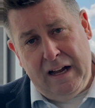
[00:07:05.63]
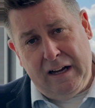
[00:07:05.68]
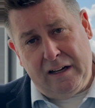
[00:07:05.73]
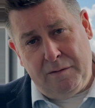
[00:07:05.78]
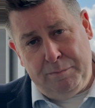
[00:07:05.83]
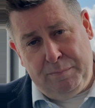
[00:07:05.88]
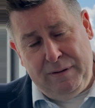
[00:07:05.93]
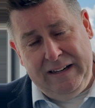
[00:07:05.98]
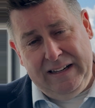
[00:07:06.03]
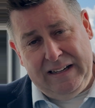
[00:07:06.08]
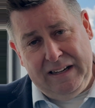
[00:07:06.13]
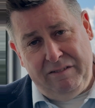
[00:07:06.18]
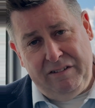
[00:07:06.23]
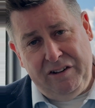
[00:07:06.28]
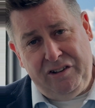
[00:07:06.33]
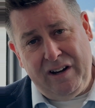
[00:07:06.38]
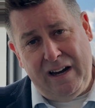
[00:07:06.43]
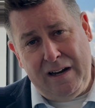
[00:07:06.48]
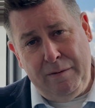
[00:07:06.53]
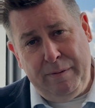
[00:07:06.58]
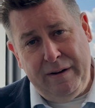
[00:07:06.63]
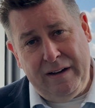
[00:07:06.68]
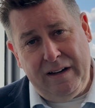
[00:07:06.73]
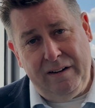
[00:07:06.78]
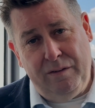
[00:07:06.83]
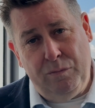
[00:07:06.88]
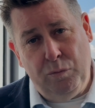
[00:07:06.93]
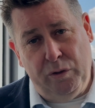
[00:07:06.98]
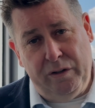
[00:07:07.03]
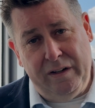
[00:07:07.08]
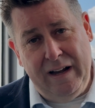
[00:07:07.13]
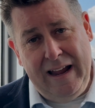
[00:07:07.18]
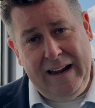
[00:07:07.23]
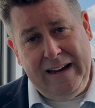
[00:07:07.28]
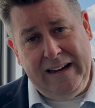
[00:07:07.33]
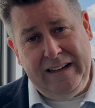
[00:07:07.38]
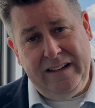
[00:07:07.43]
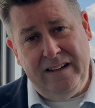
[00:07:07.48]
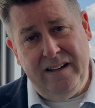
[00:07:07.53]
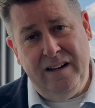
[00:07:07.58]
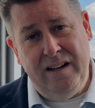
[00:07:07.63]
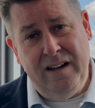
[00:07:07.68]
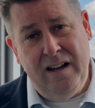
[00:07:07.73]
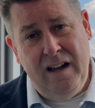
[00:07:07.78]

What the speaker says: completely reshaping Wood Lane,